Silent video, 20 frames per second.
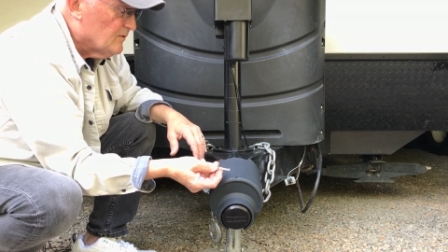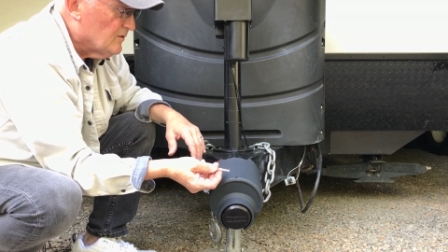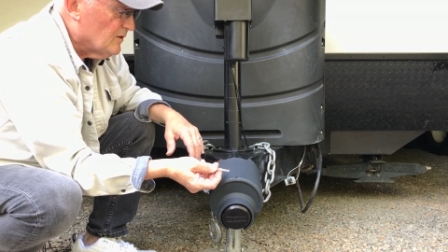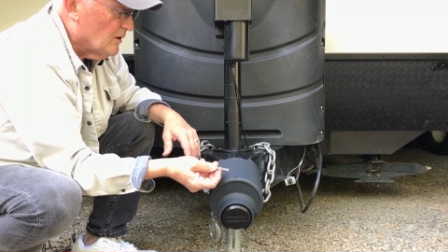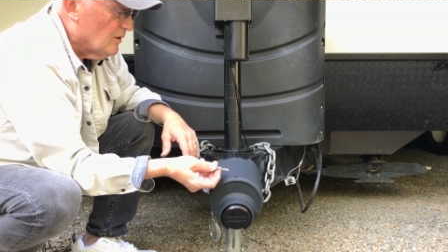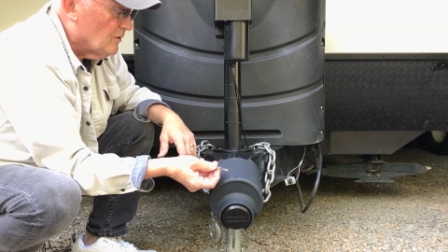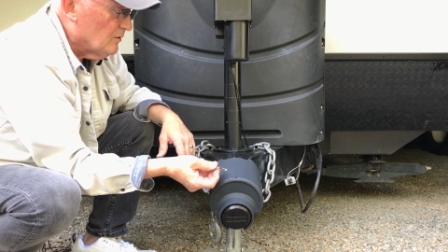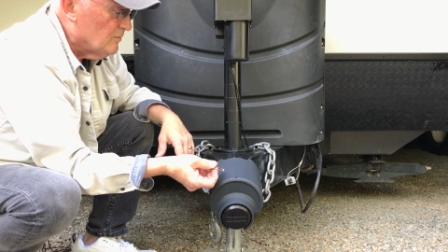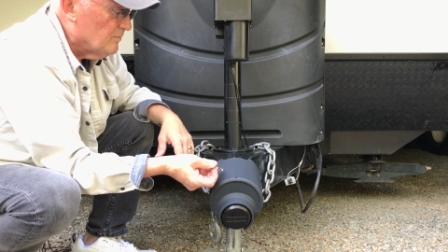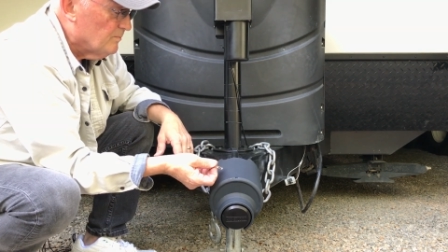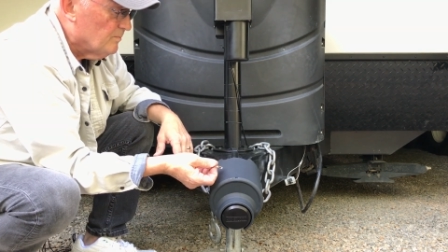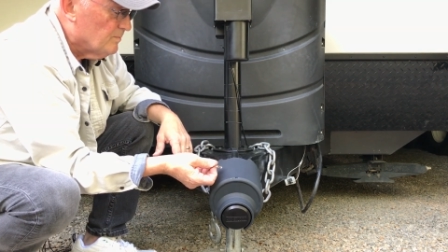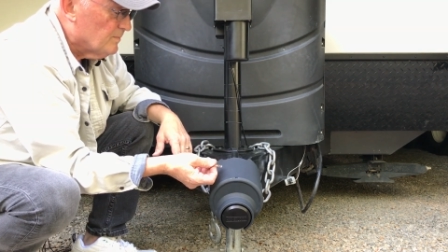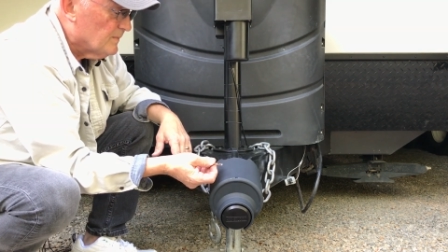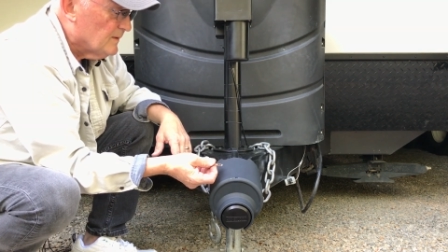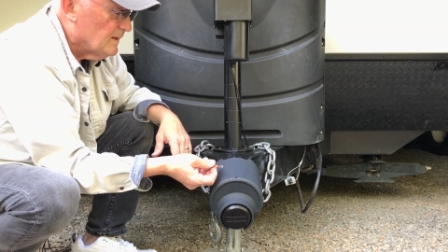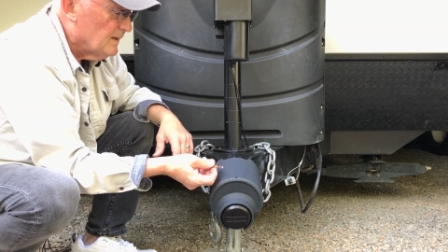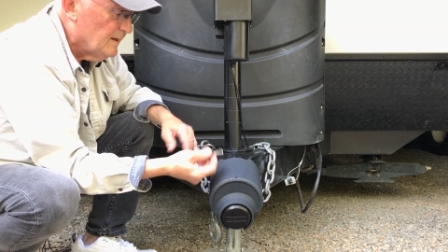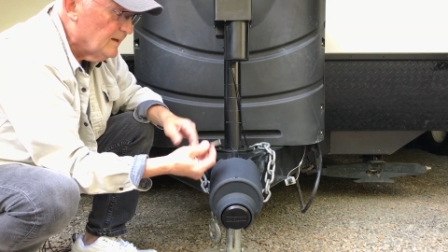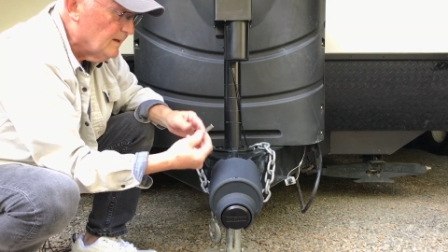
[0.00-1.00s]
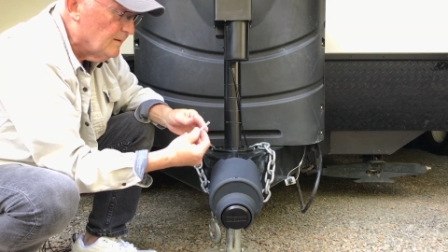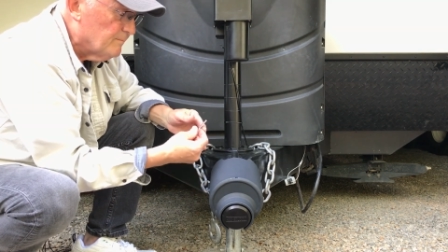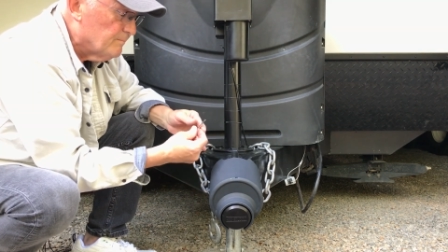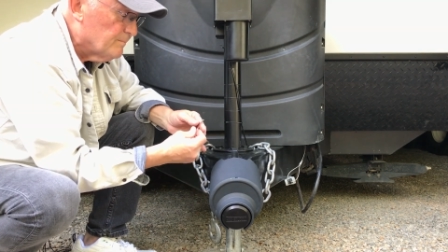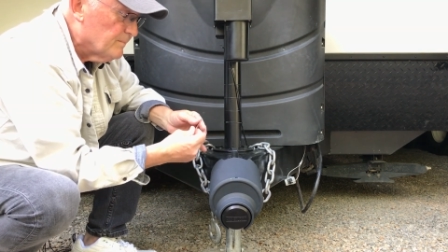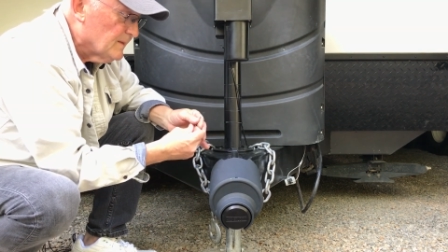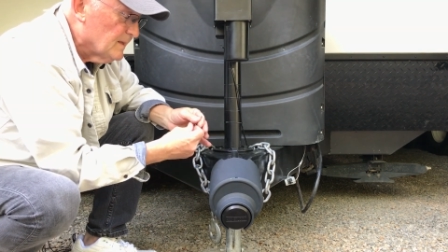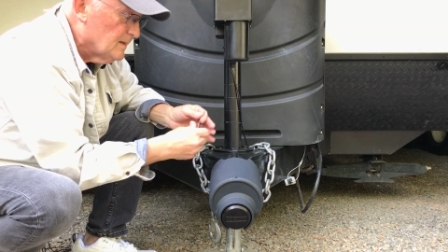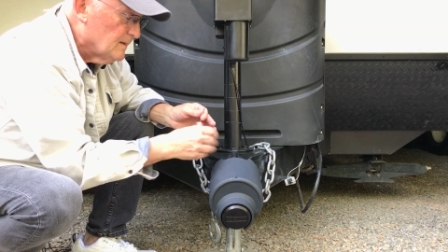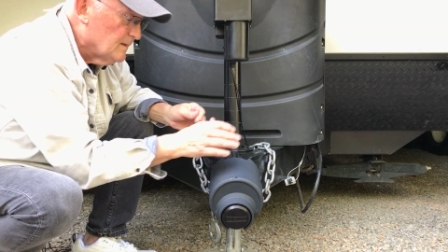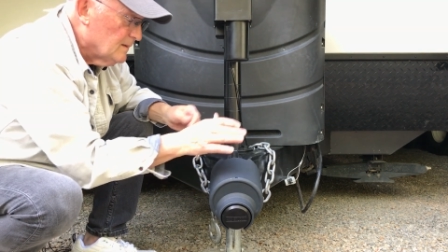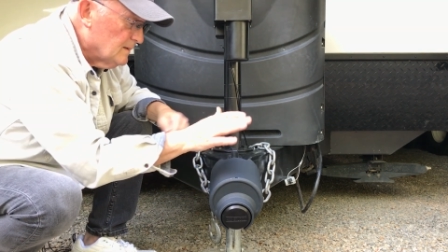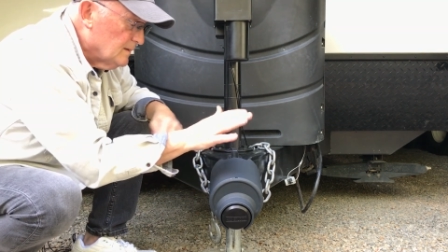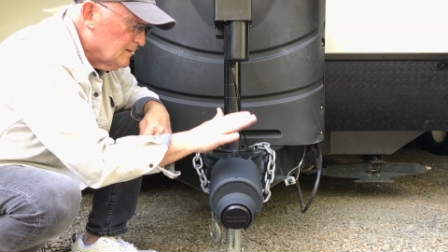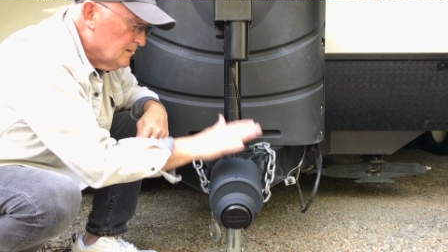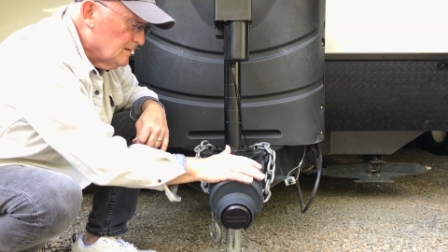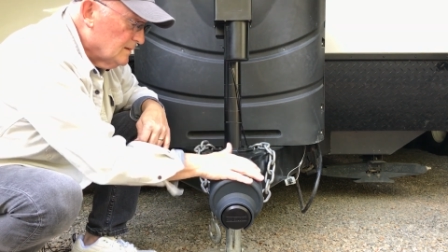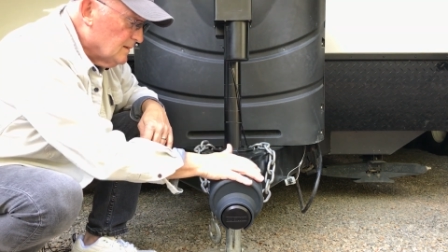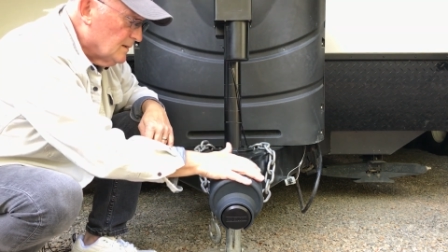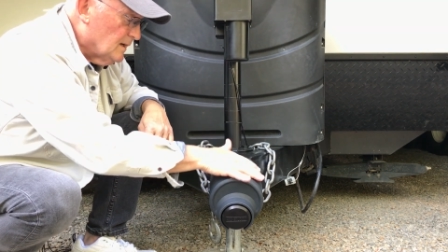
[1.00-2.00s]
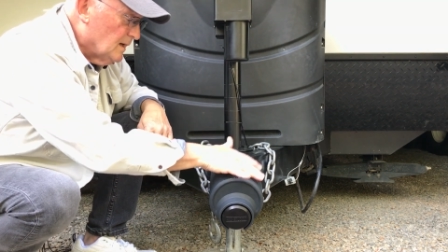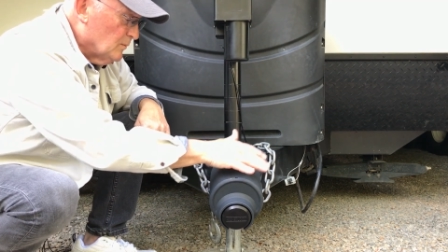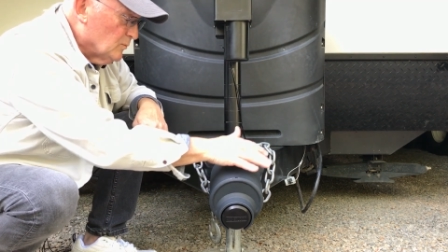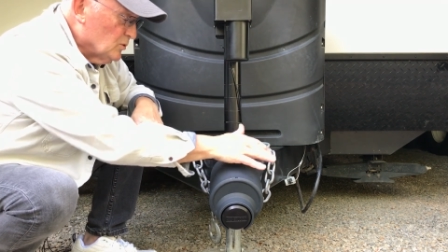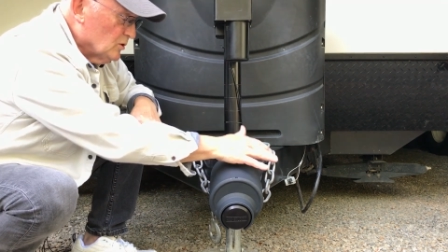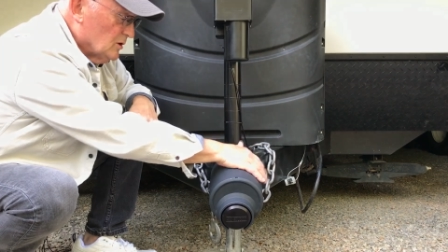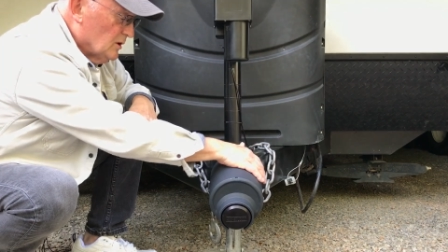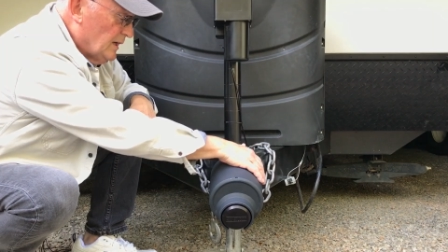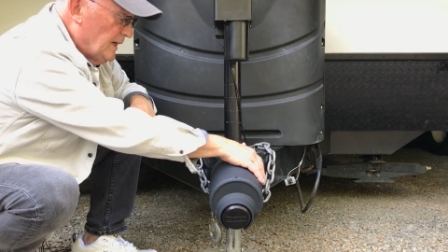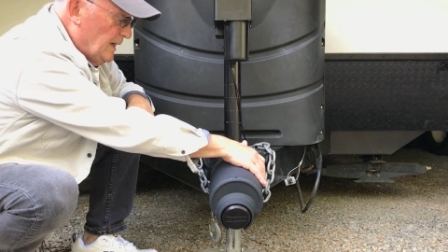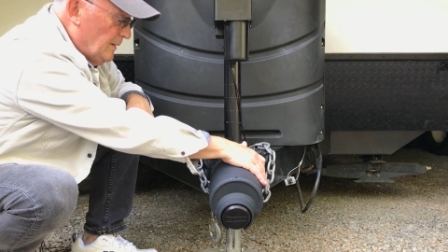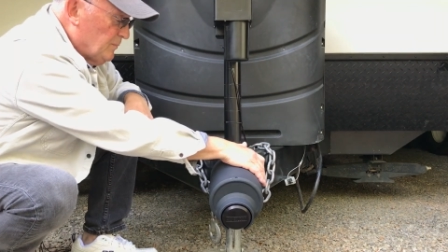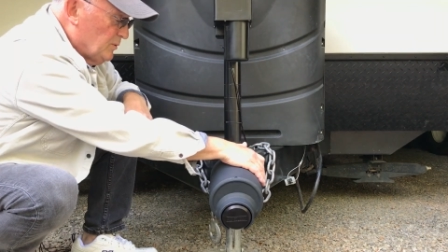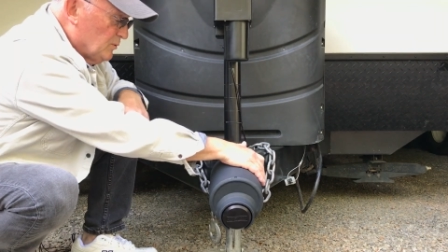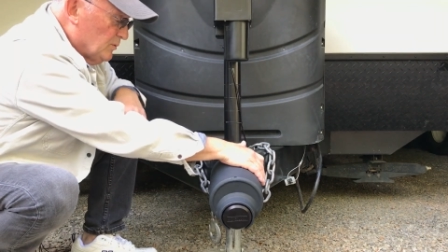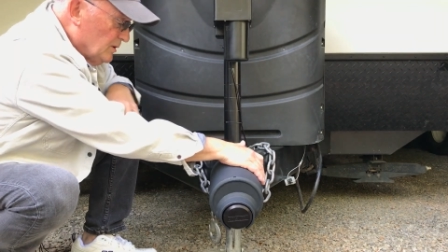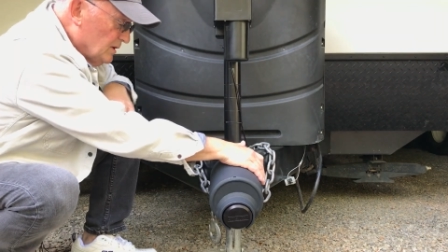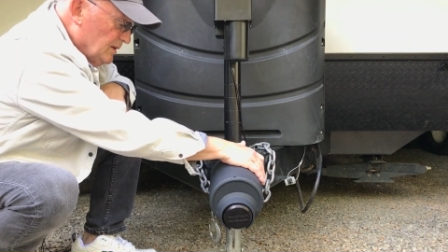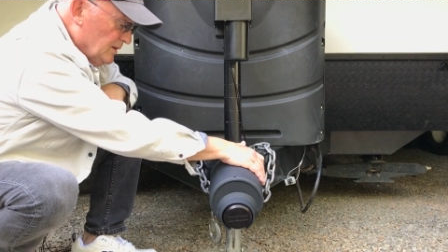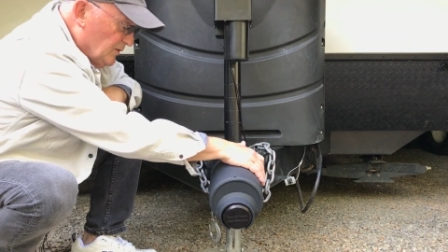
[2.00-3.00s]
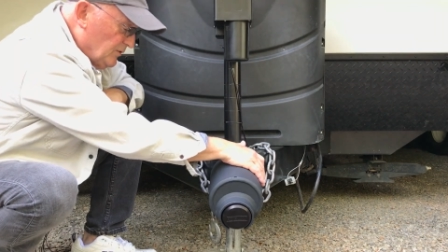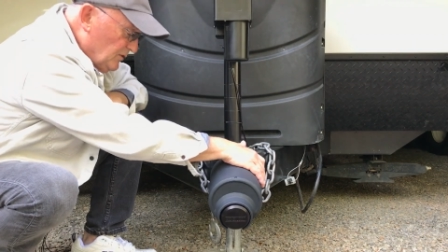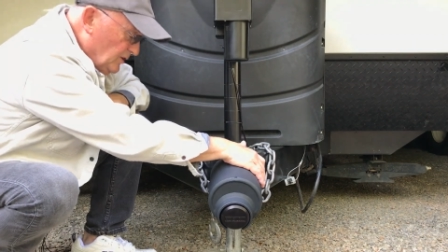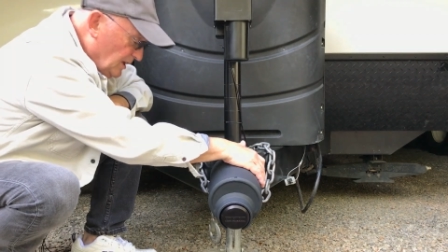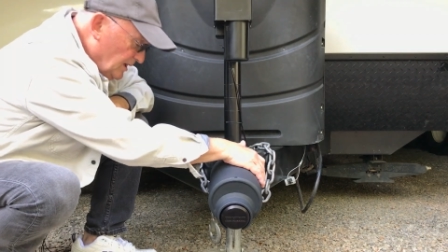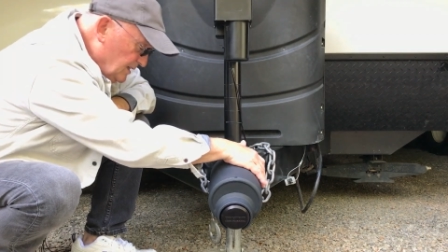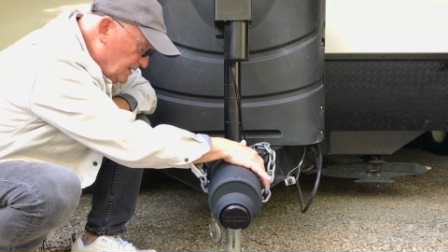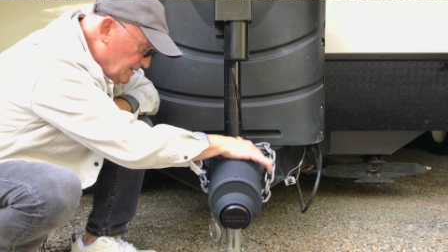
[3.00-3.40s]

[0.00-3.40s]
So yeah, I'm real happy with this.